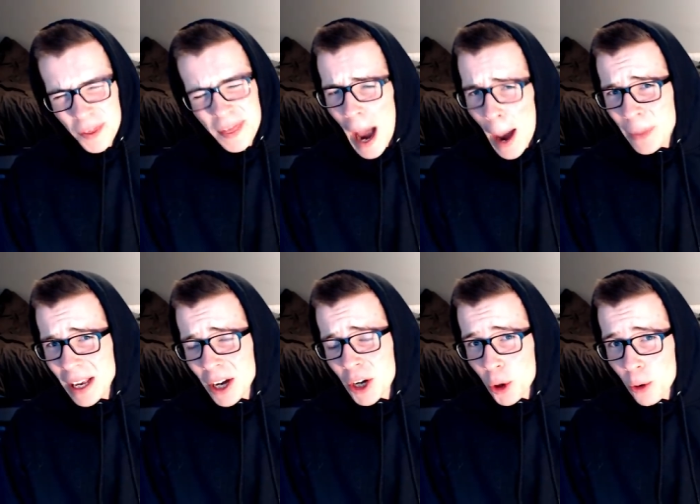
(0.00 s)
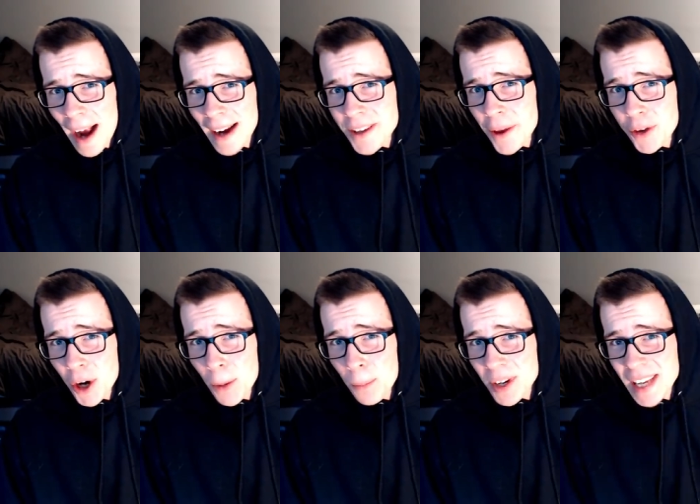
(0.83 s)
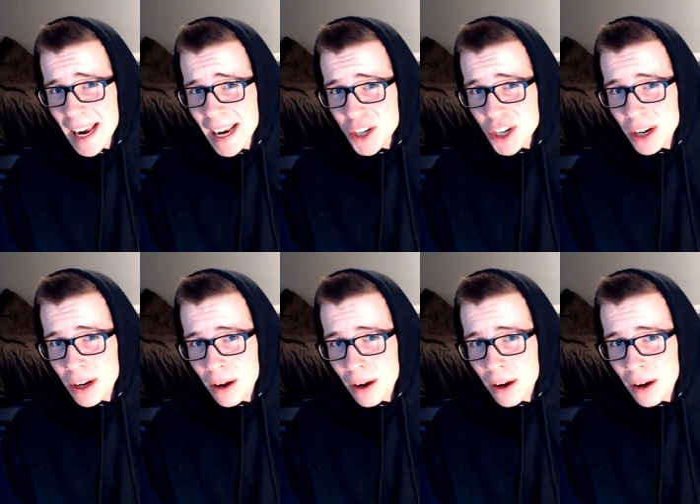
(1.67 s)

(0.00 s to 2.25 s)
that be a correct interpretation?